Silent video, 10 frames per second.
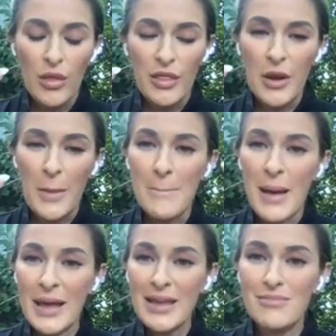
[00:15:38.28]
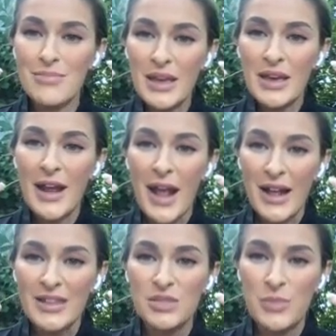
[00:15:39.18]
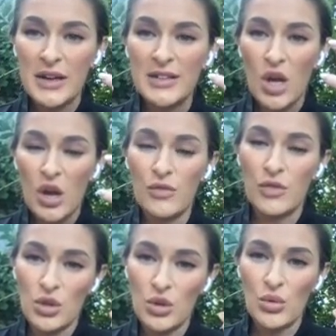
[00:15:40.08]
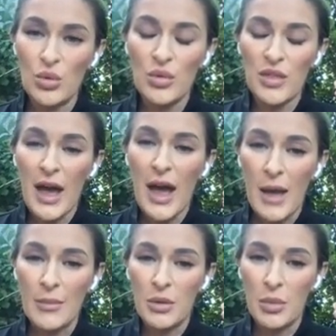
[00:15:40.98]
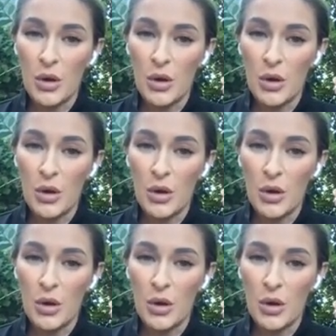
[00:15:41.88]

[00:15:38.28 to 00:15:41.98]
There might be an aspect of you that I'm going to